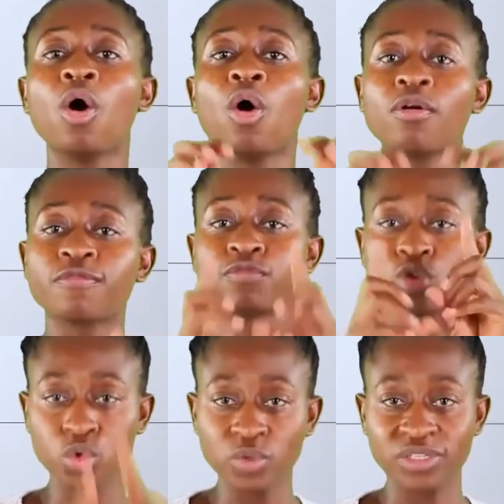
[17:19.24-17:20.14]
of
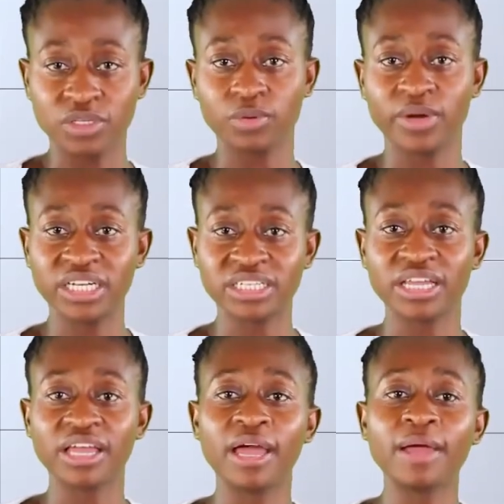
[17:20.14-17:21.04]
losing weight,
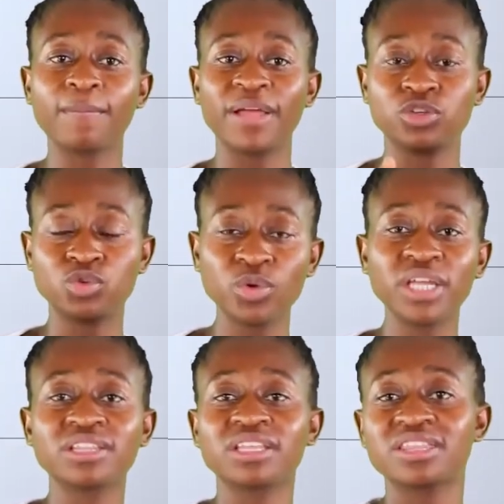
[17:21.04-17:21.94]
and by
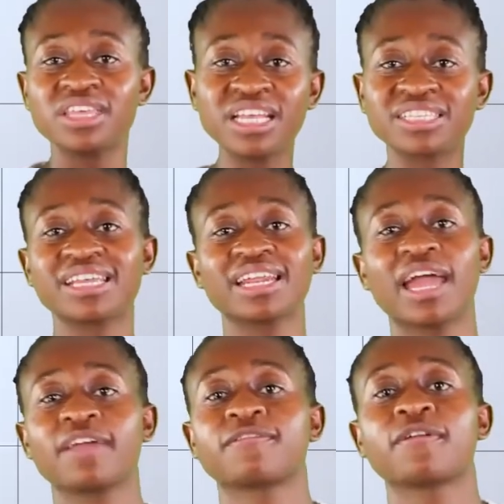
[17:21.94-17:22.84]
doing the things that
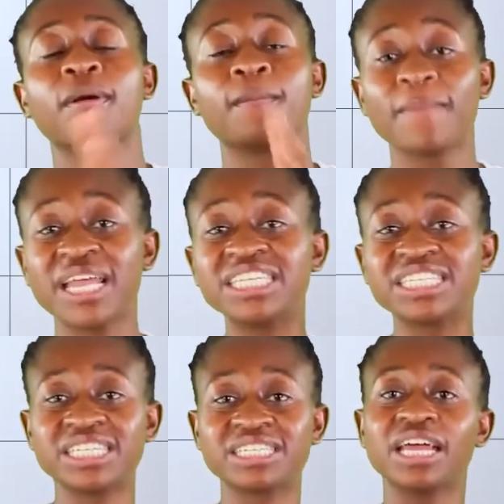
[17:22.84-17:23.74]
I've
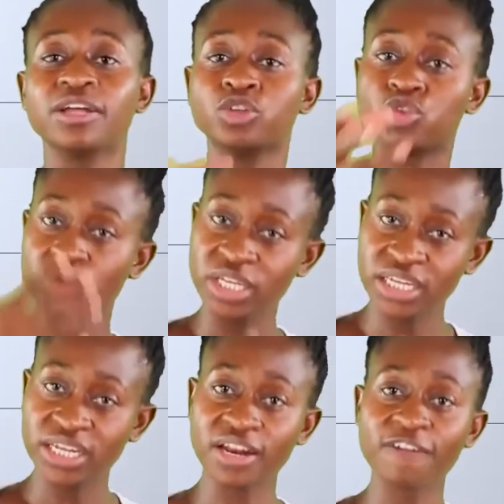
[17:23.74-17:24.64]
mentioned,
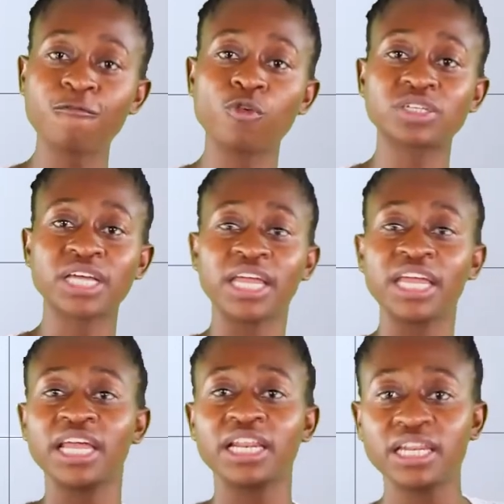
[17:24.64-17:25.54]
drink enough water,
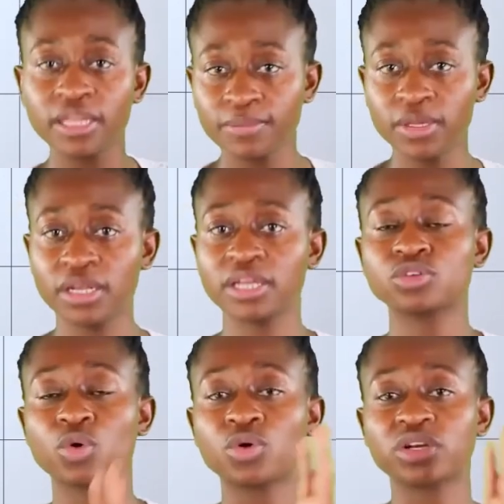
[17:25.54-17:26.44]

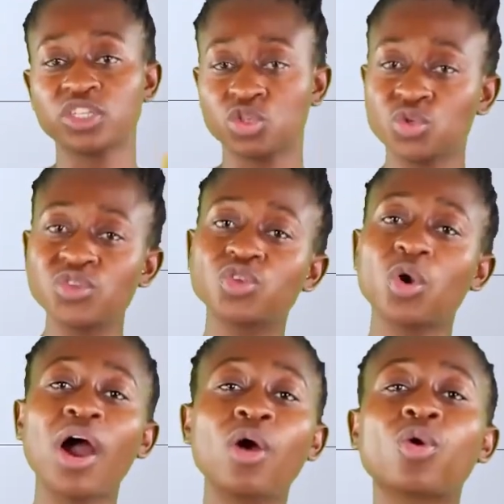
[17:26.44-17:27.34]
eliminate or reduce
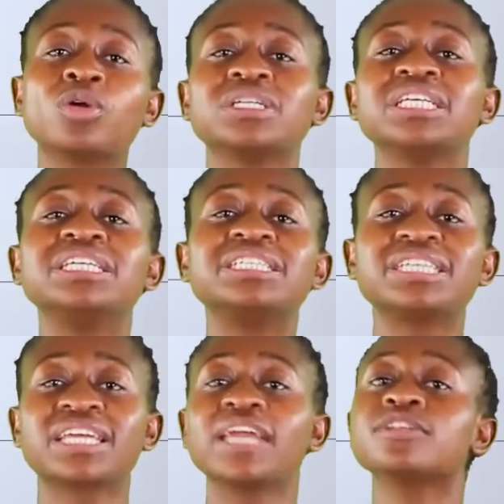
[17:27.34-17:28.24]
your alcohol
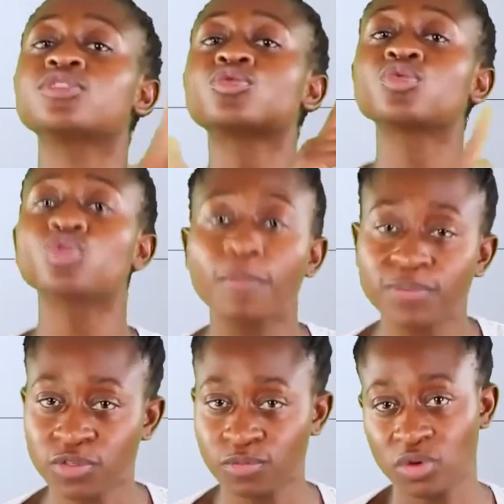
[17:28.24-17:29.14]
intake, and stop
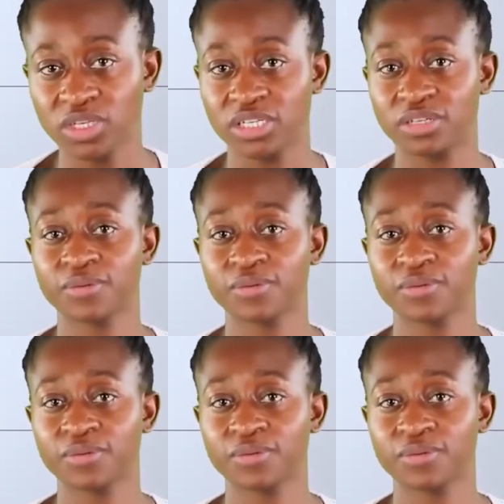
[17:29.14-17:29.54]
smoking.